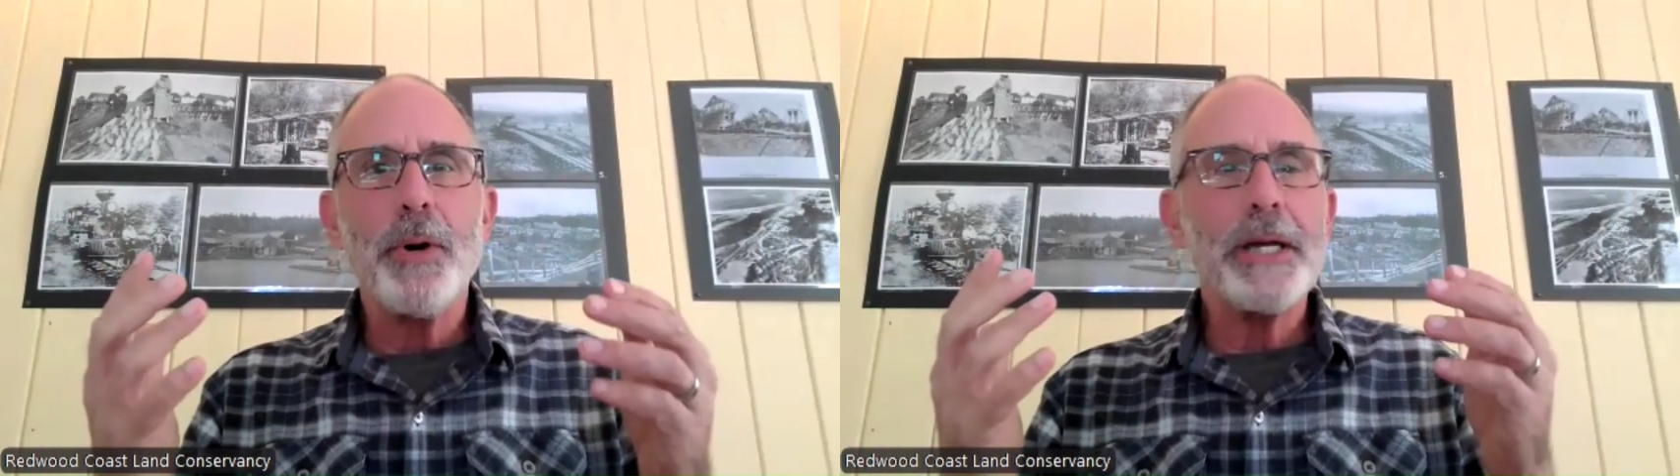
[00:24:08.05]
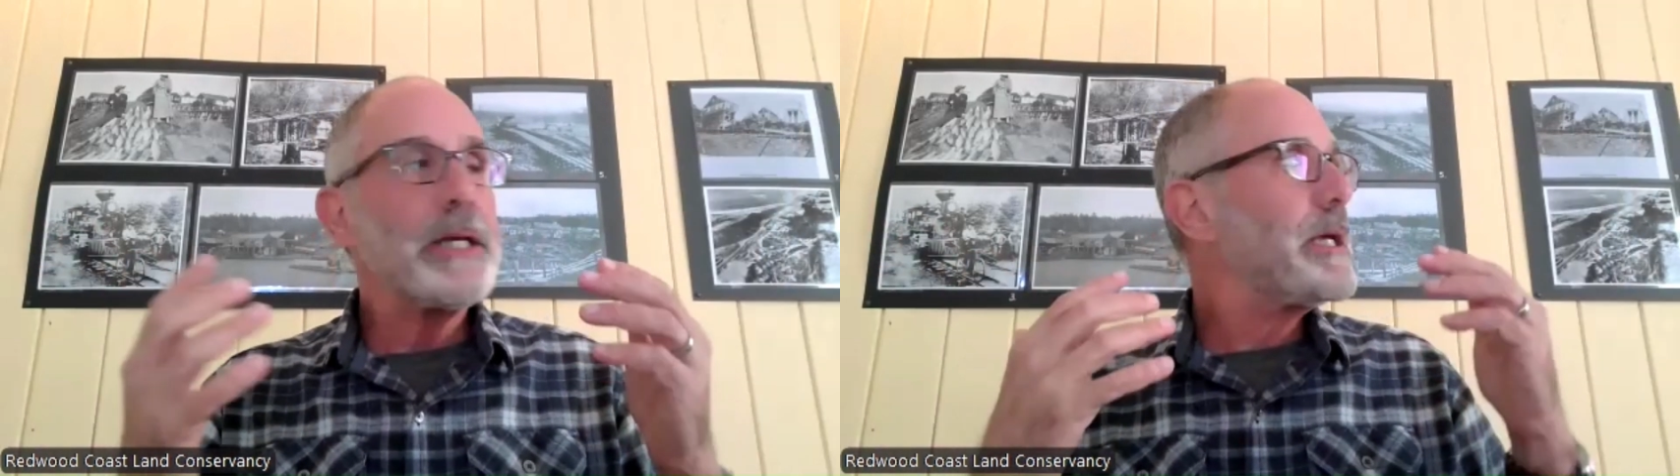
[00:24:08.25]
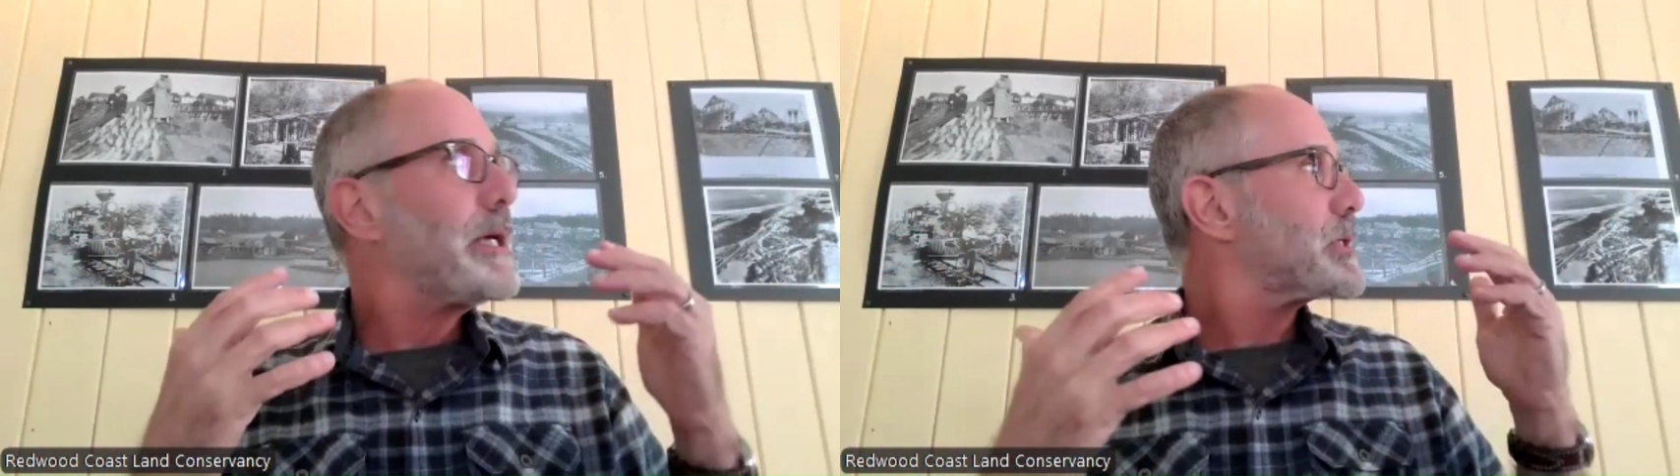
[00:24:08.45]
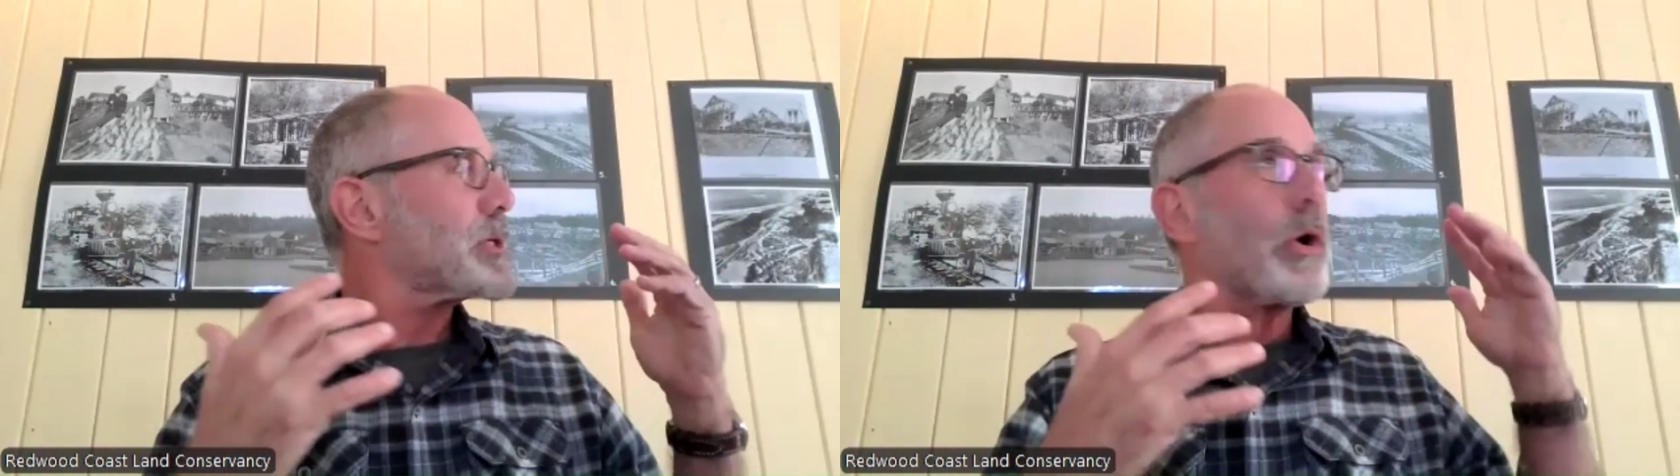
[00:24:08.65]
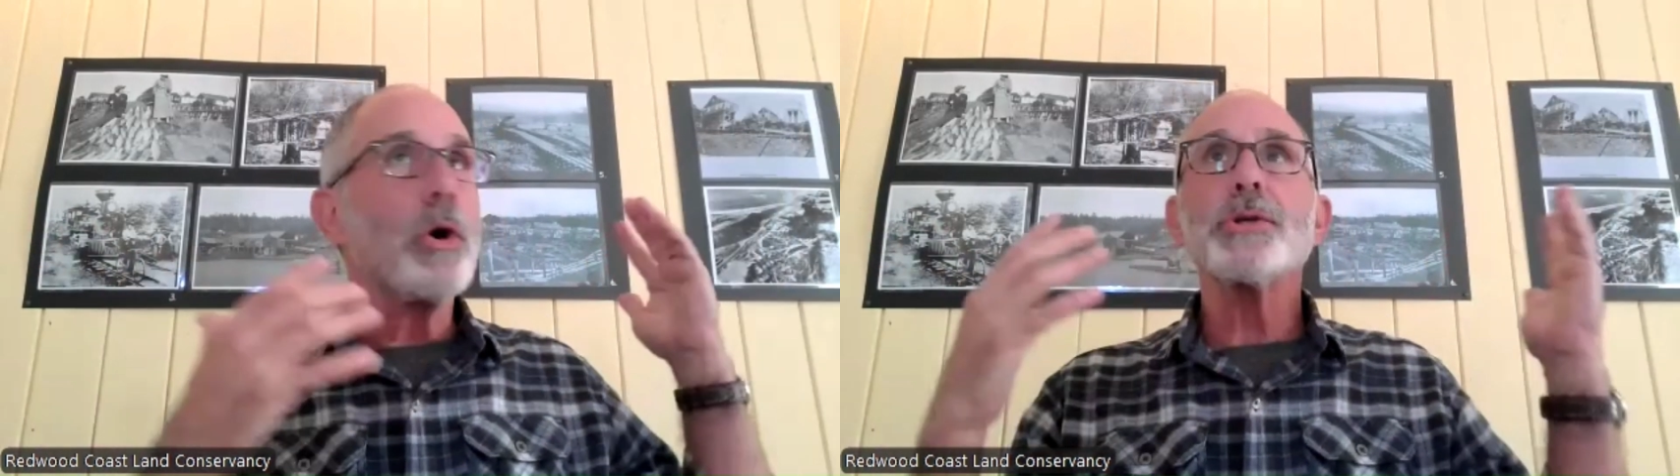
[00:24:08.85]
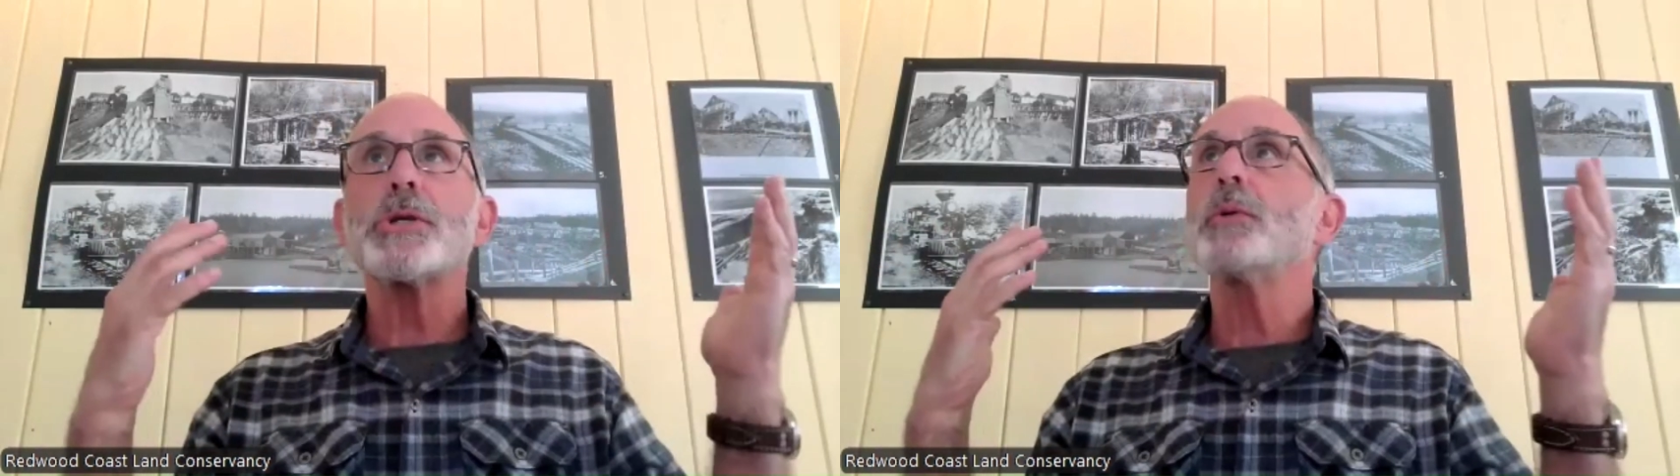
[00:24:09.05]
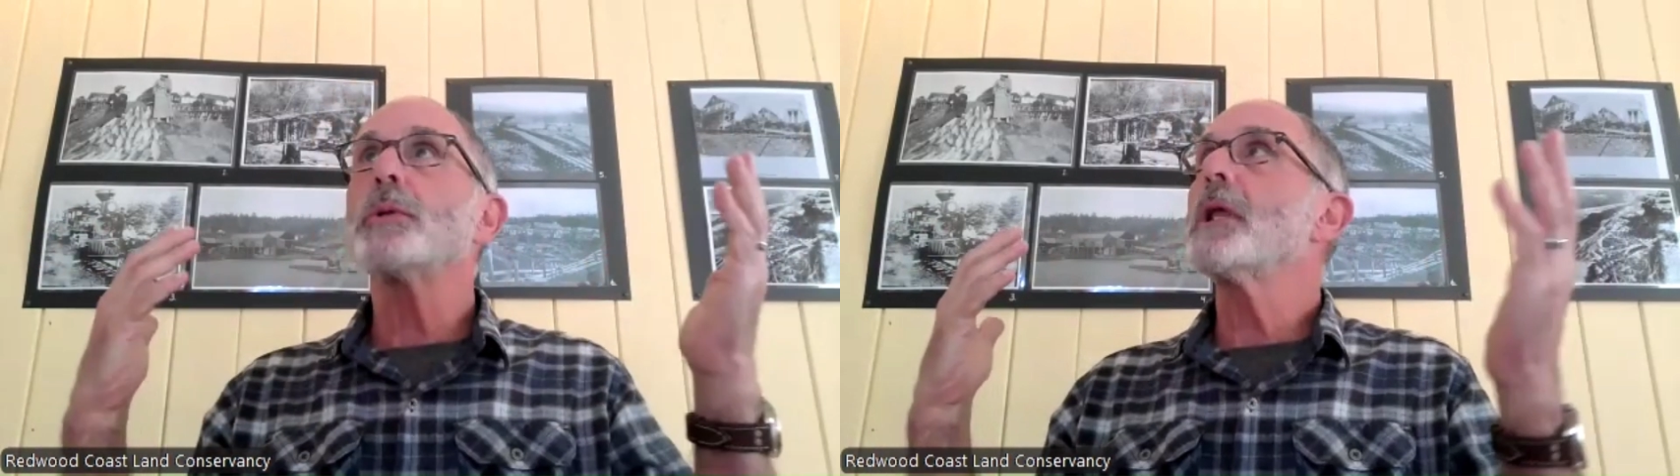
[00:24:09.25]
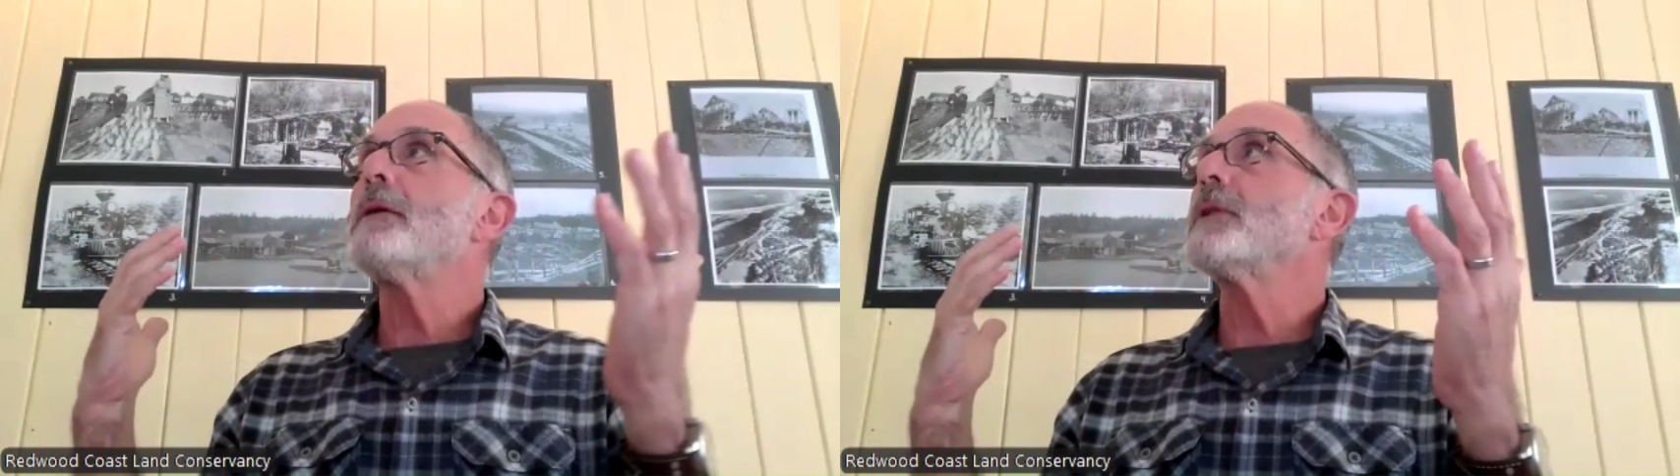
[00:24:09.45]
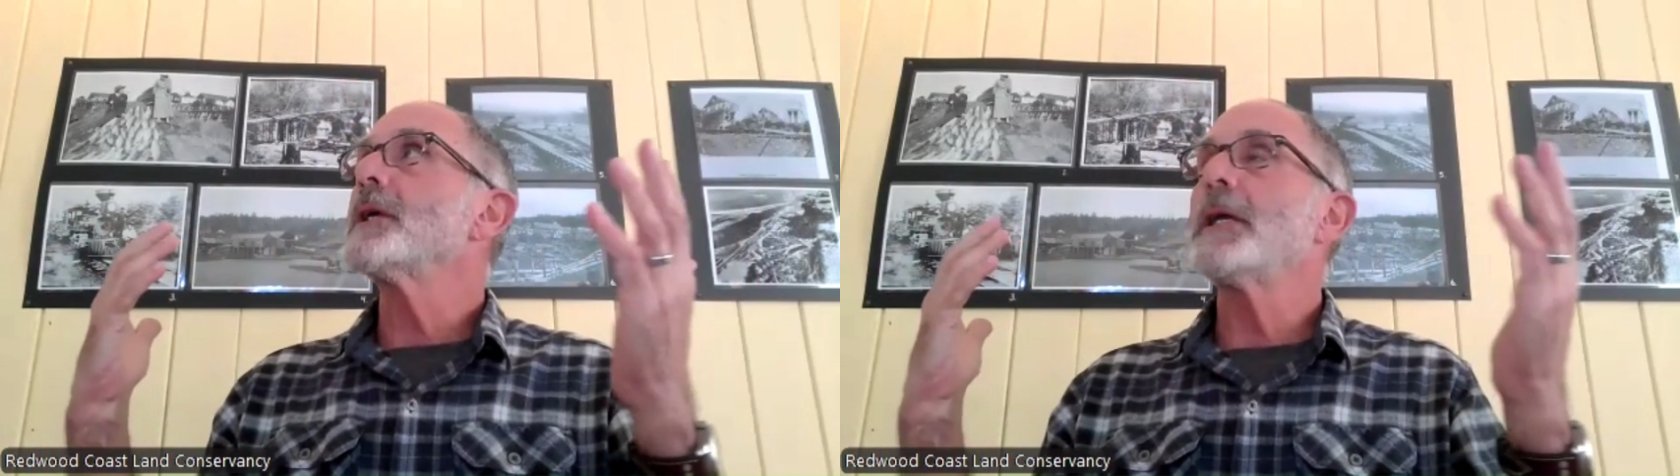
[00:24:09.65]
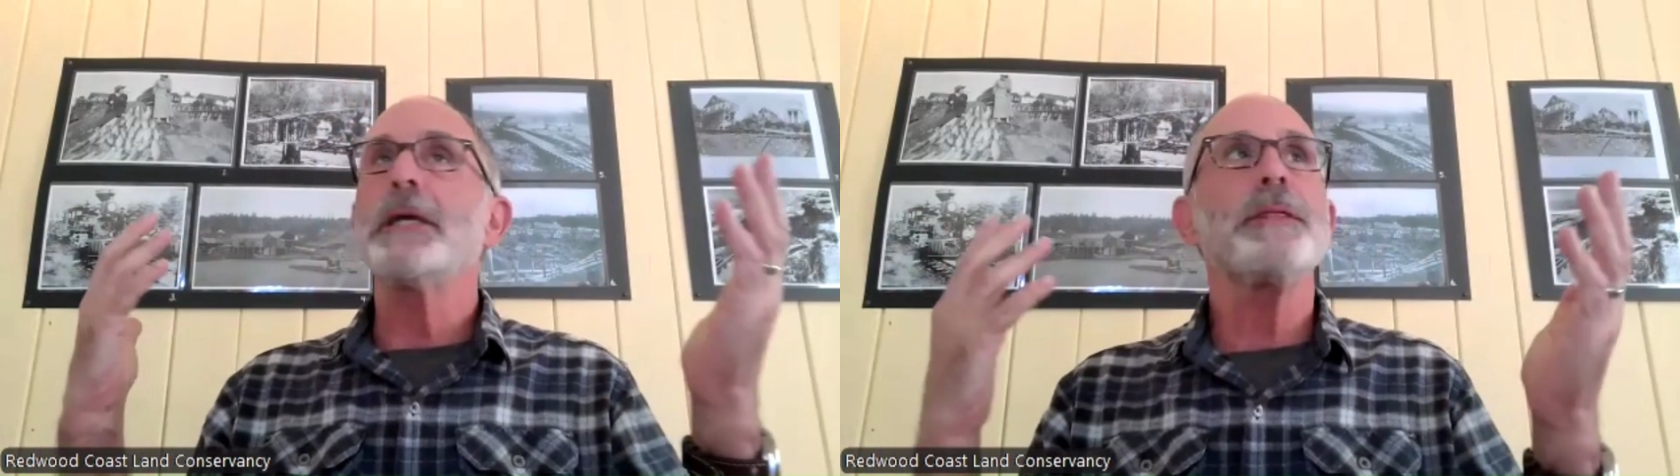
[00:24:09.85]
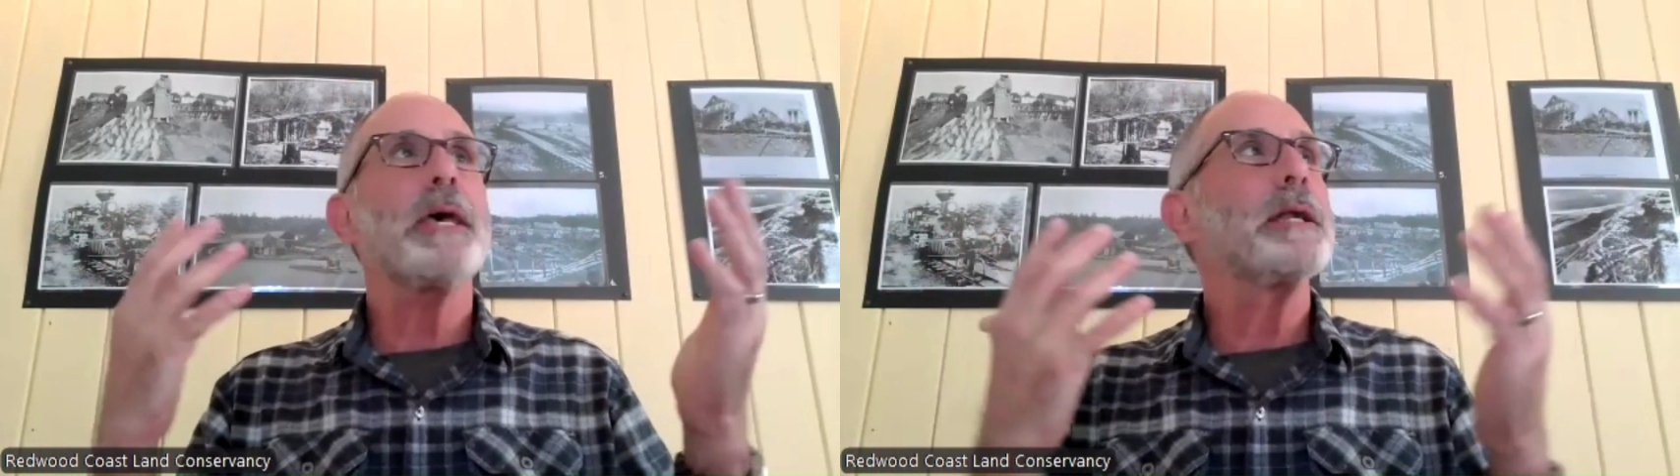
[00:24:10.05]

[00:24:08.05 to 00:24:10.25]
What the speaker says: But it's also lovely in